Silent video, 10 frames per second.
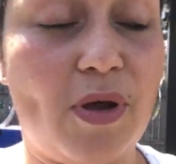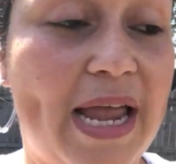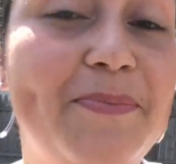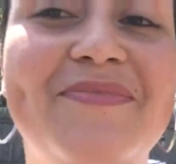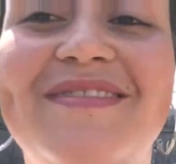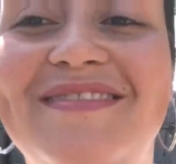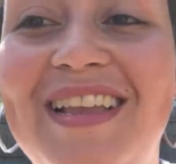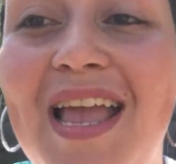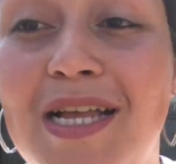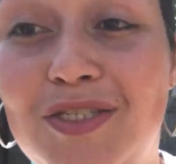okay?
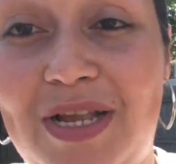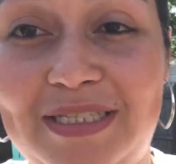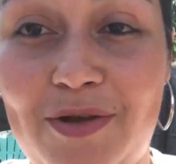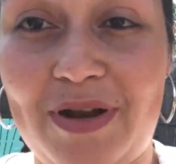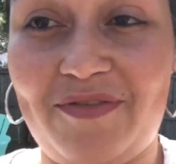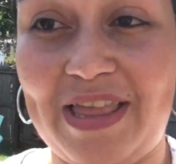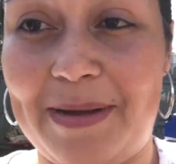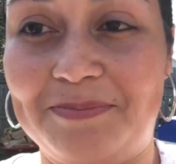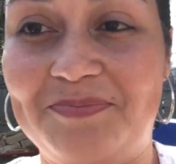So I take credit for that.